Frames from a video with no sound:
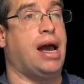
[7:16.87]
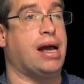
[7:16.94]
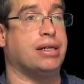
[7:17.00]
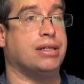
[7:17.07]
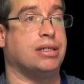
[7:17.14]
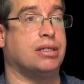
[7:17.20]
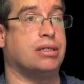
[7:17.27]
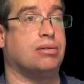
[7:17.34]

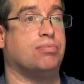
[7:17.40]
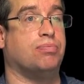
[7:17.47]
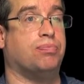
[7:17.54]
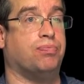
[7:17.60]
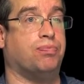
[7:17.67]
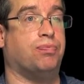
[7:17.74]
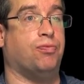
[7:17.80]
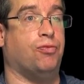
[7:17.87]
has
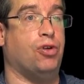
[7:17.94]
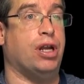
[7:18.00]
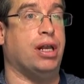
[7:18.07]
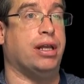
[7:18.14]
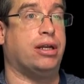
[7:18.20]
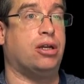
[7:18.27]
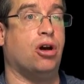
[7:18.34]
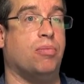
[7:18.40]

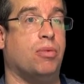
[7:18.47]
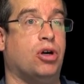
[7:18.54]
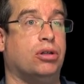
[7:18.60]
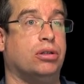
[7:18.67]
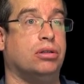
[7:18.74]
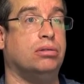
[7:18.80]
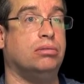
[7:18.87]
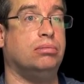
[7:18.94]
really come
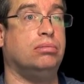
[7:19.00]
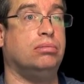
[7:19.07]
on